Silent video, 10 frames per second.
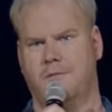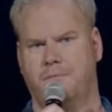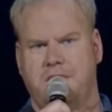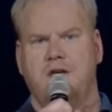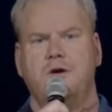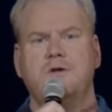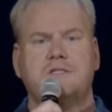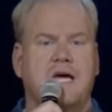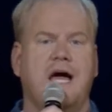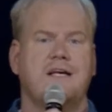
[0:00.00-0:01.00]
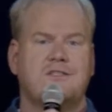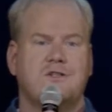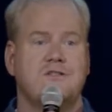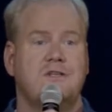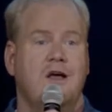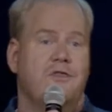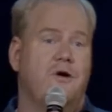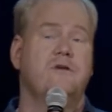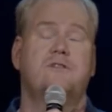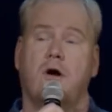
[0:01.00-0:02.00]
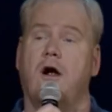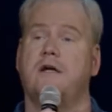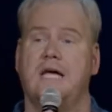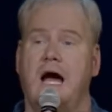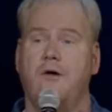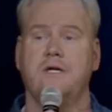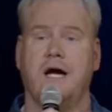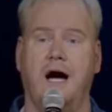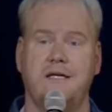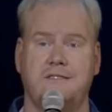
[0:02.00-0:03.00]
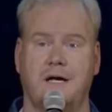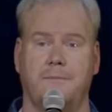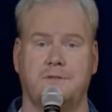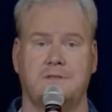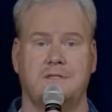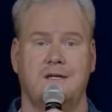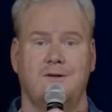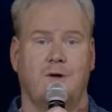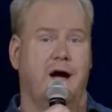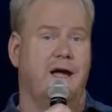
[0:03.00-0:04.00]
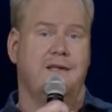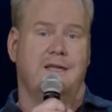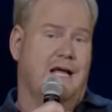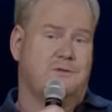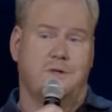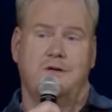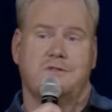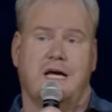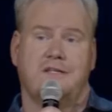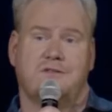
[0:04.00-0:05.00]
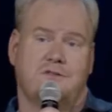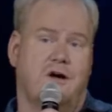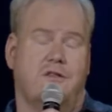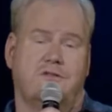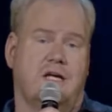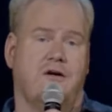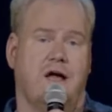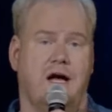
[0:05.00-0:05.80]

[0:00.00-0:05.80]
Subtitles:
But the newscasters, those are our town gossips, right? And that's what newscasters are, they're town